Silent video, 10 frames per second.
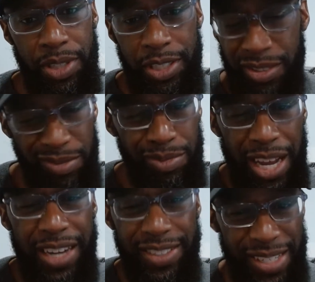and it
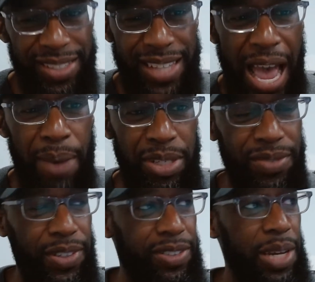kind of sets the
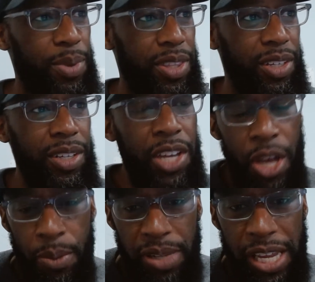atmosphere type of thing,
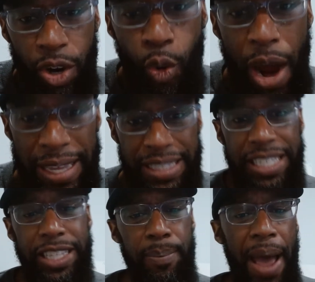playing
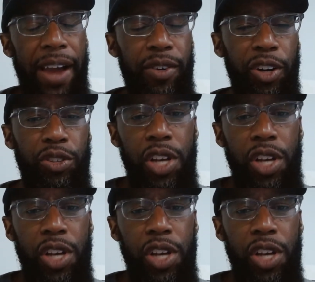quietly in the background.